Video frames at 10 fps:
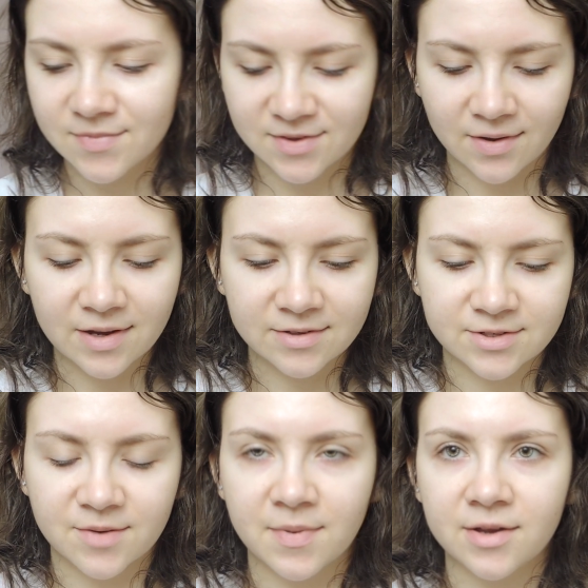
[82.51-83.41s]
So I'll
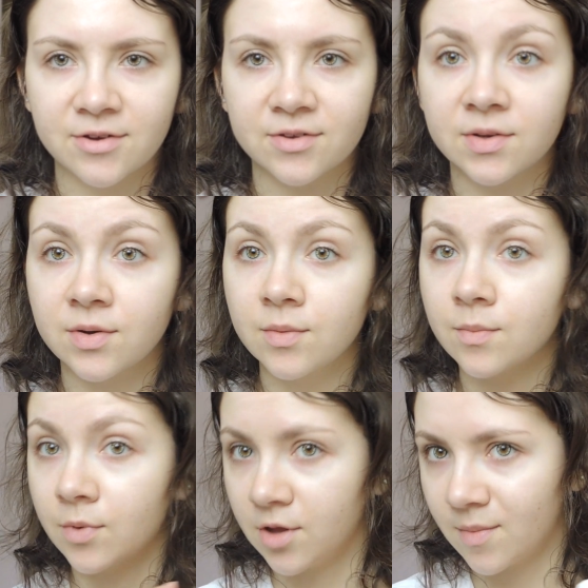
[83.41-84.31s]
start by just
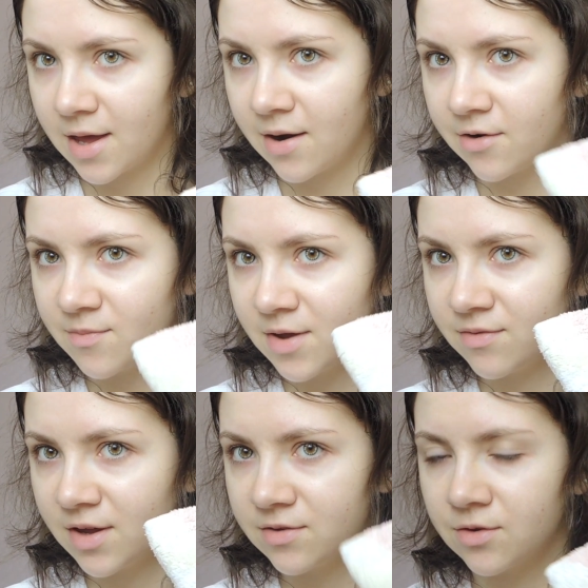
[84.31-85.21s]
pulling my hair out of my
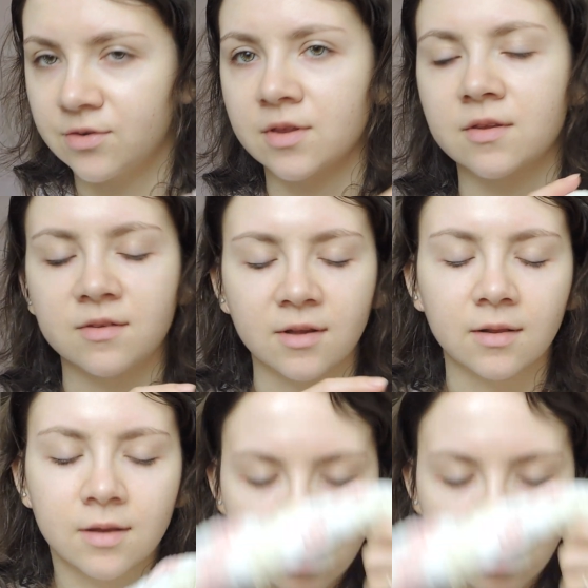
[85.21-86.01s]
face using this little